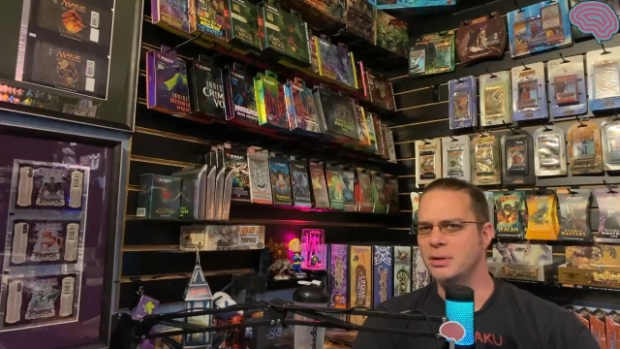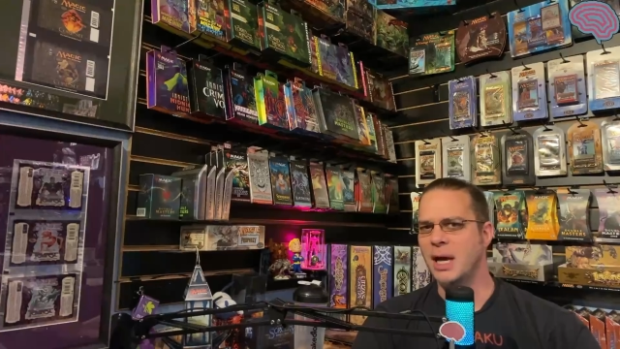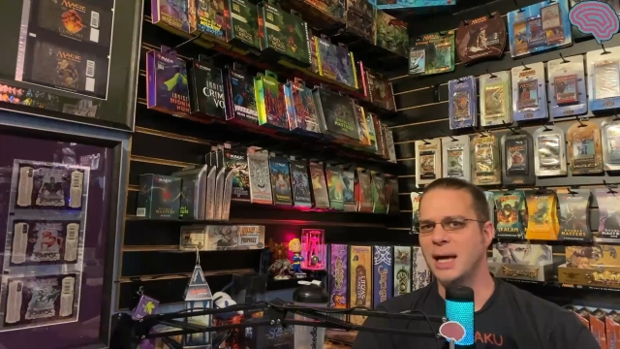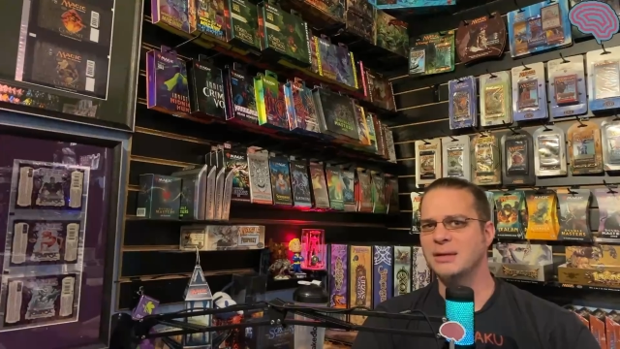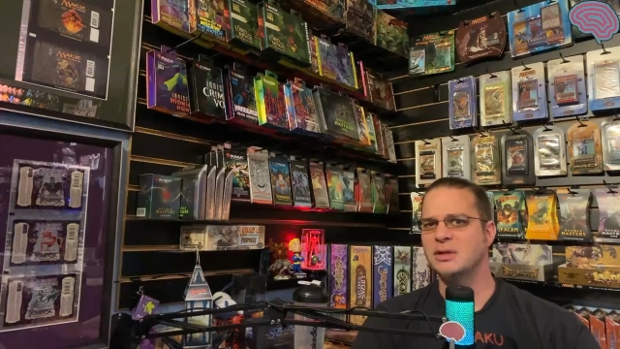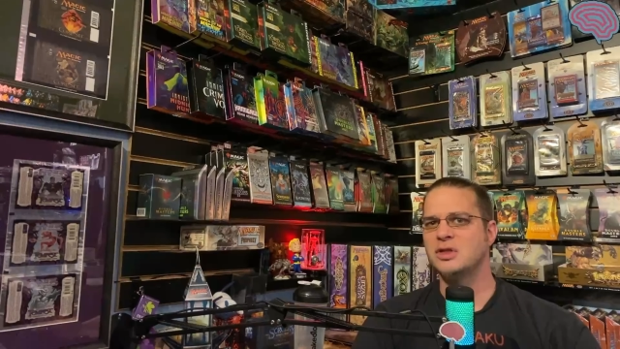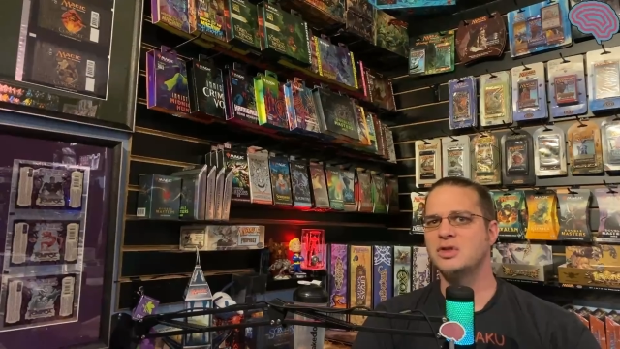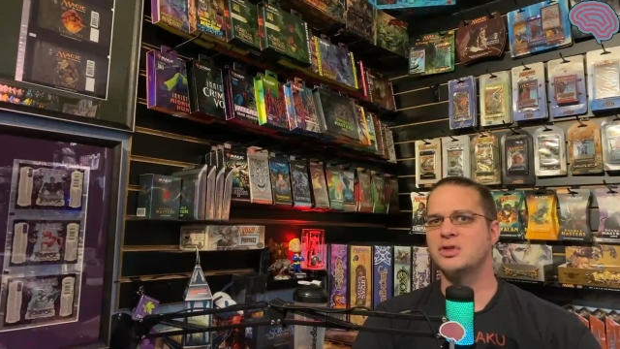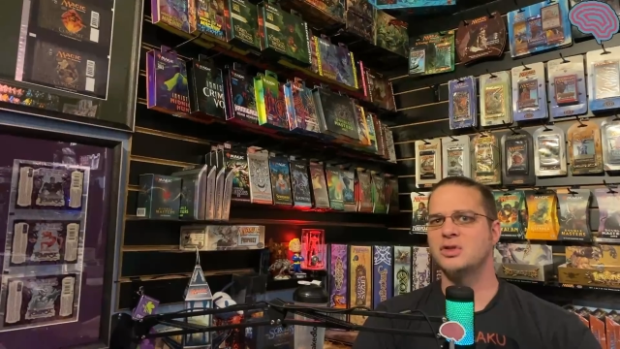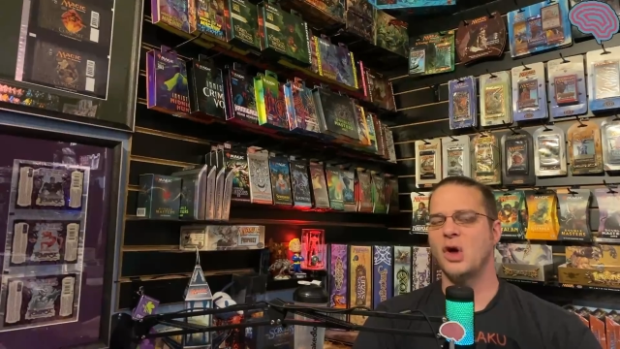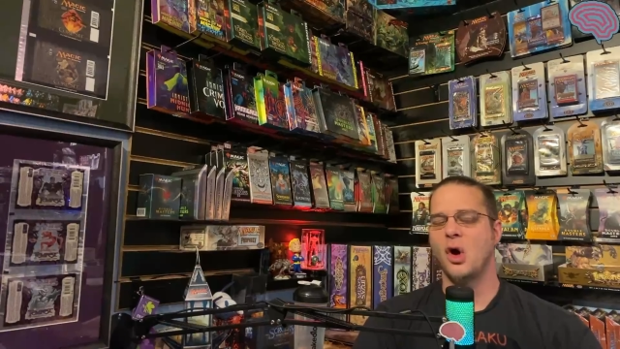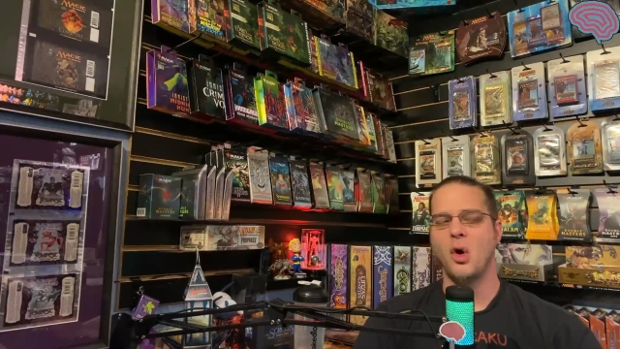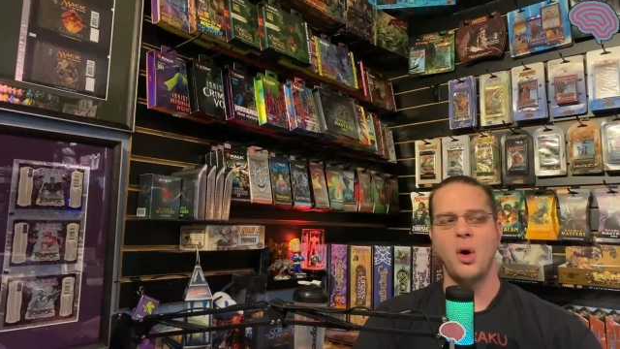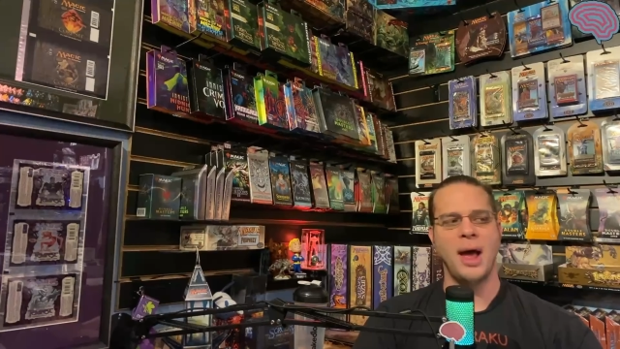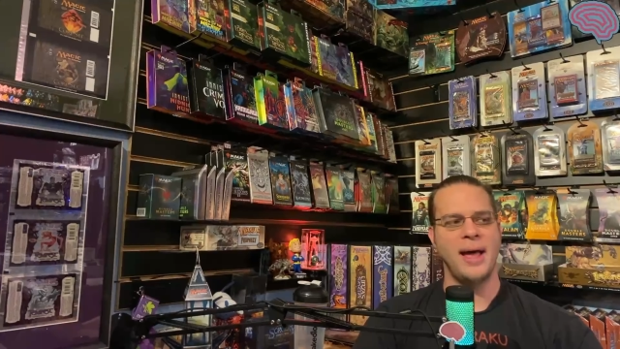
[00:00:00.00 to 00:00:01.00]
not
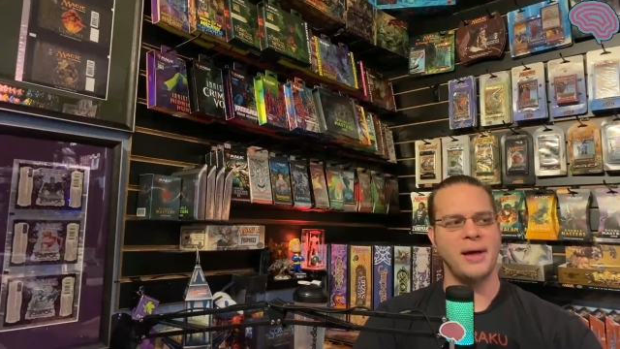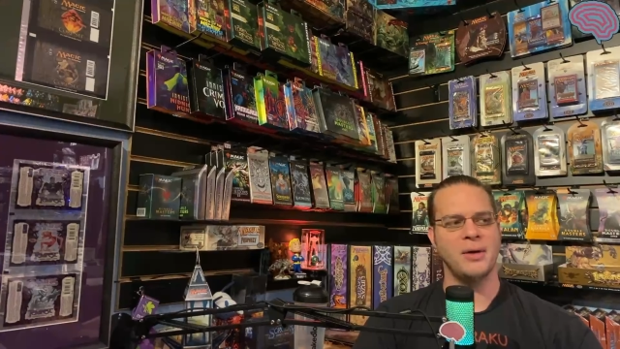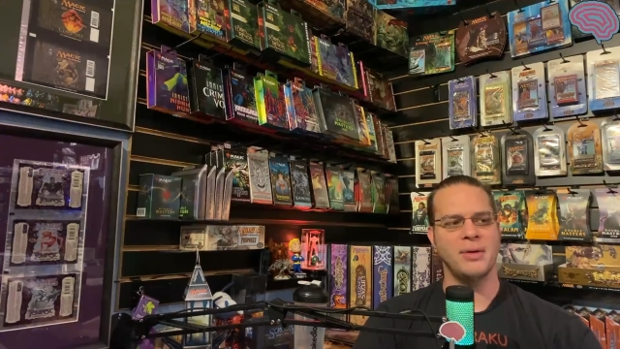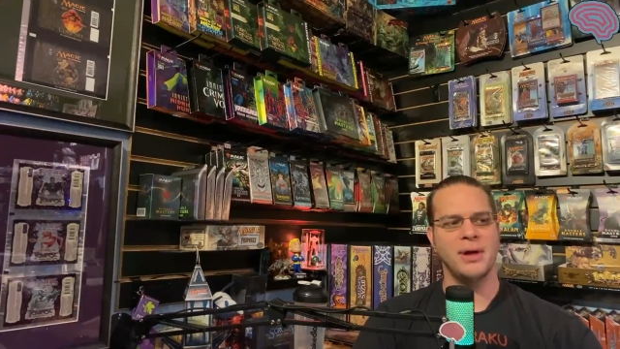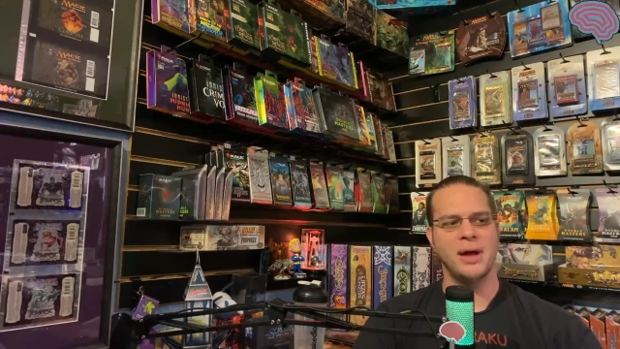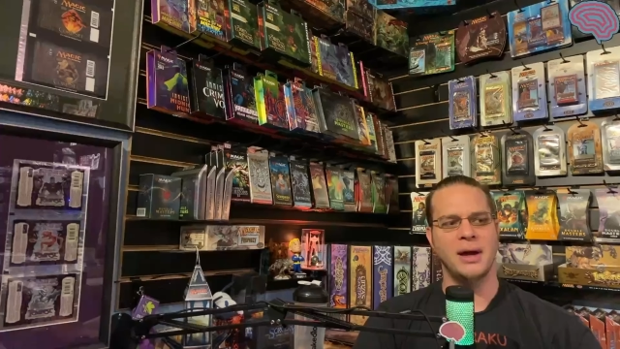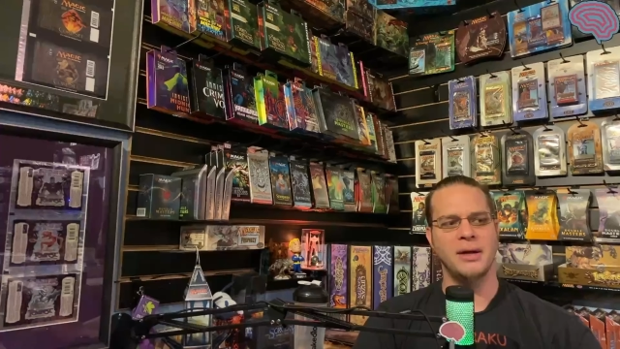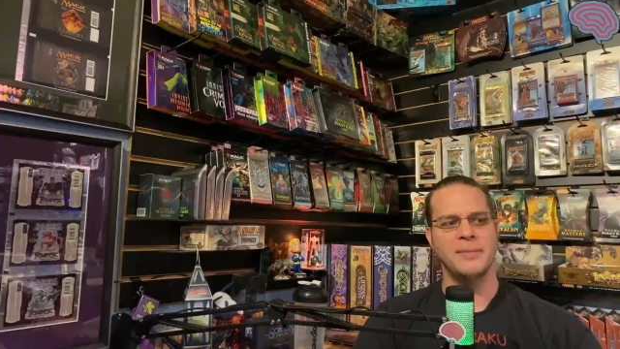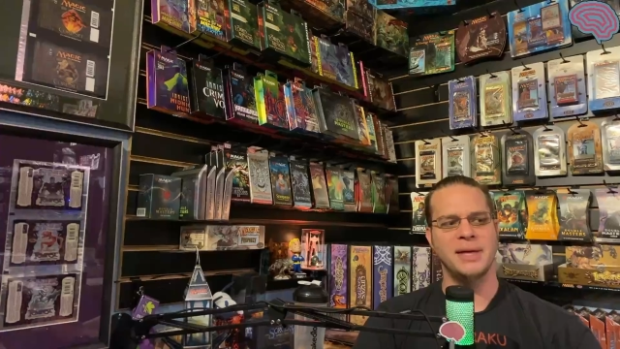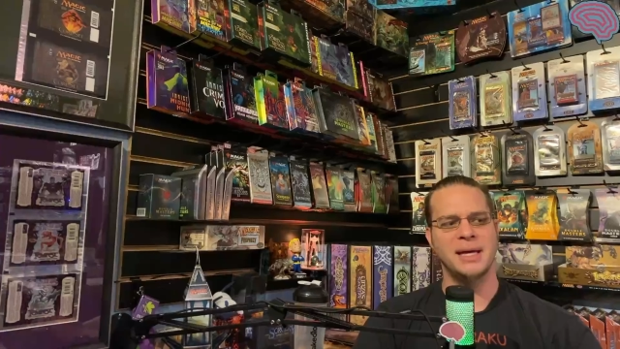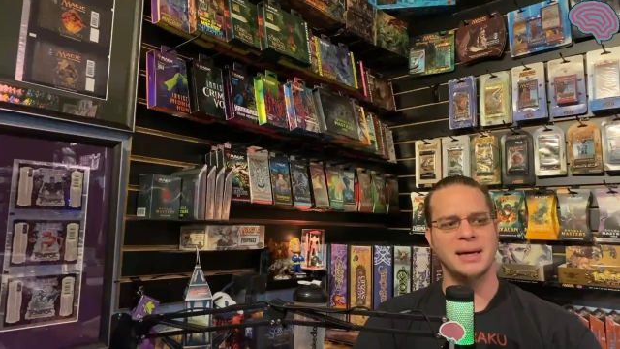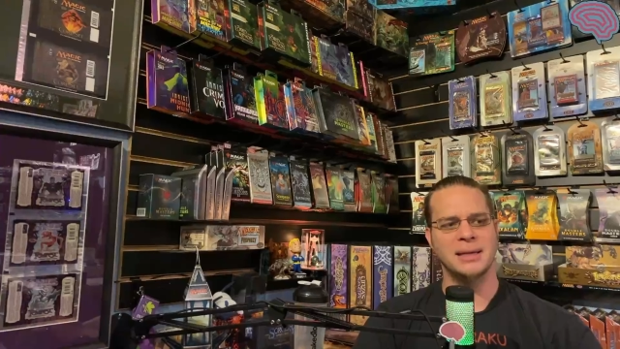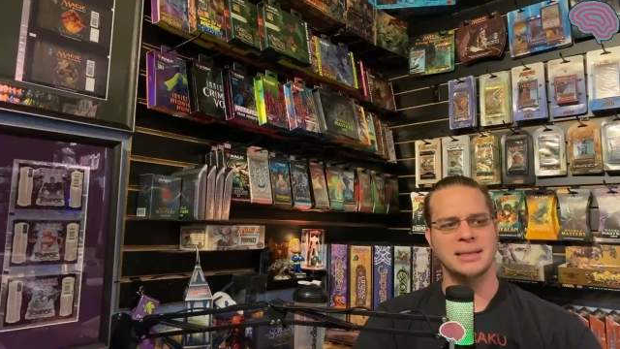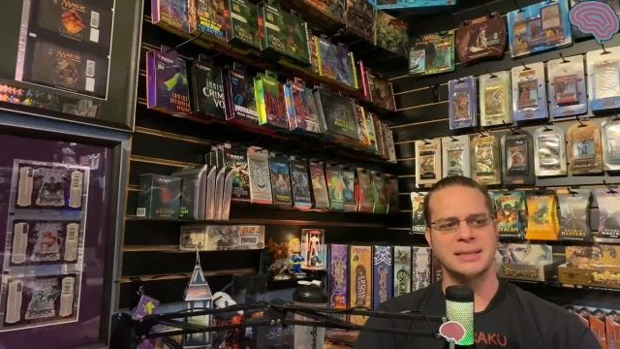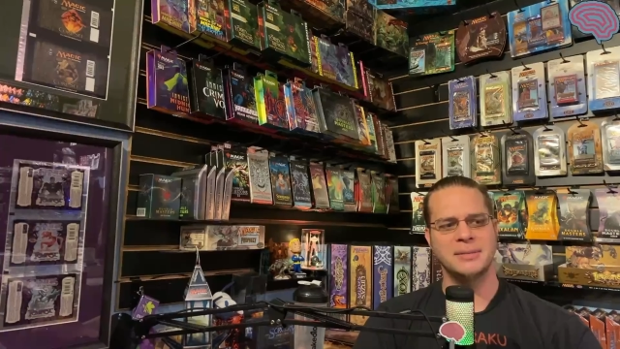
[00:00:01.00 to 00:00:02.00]
so angry at it,
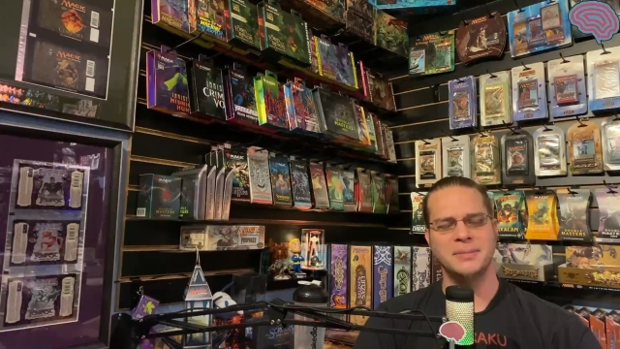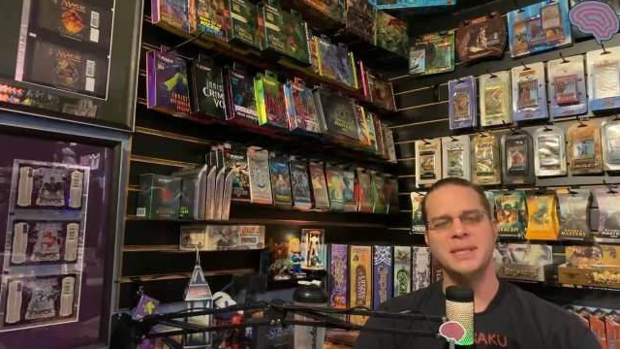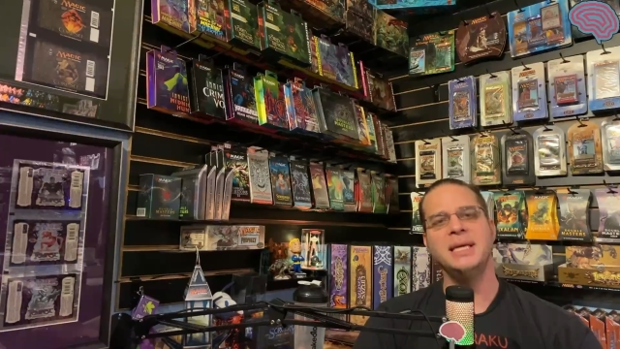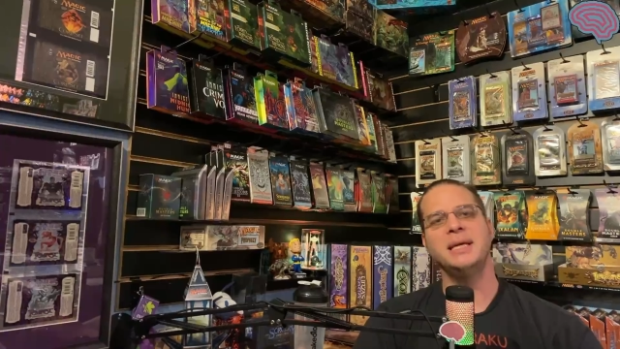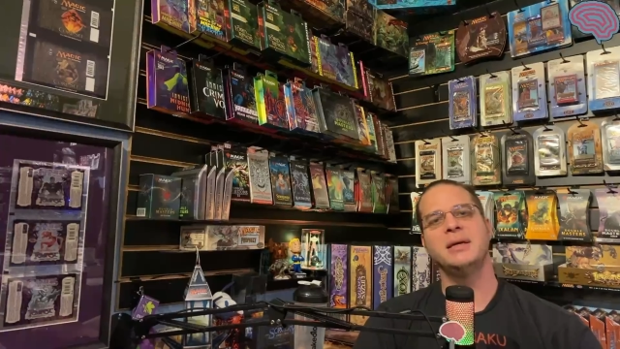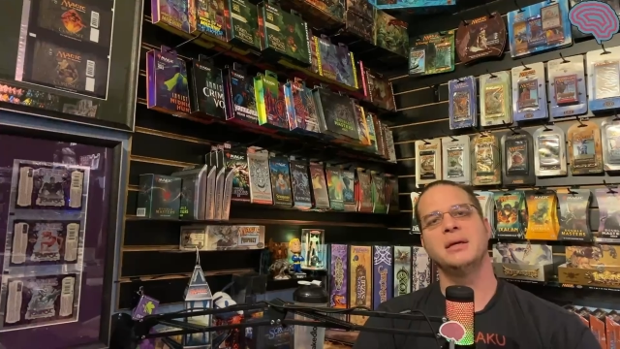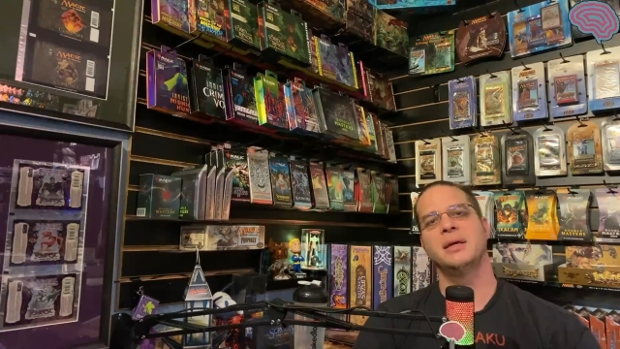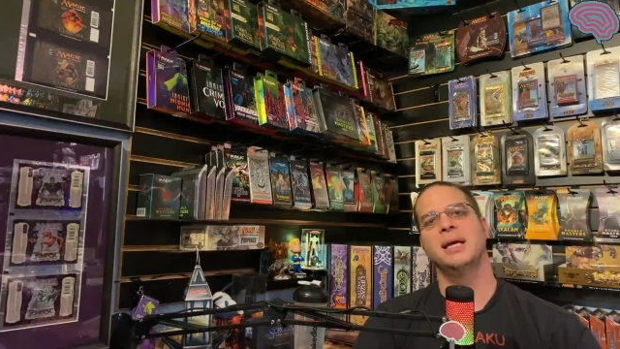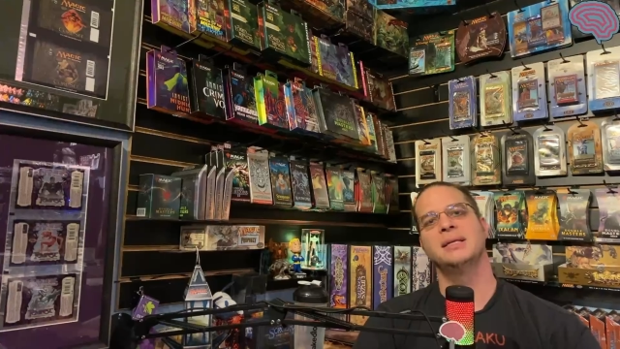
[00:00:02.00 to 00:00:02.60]
because to me,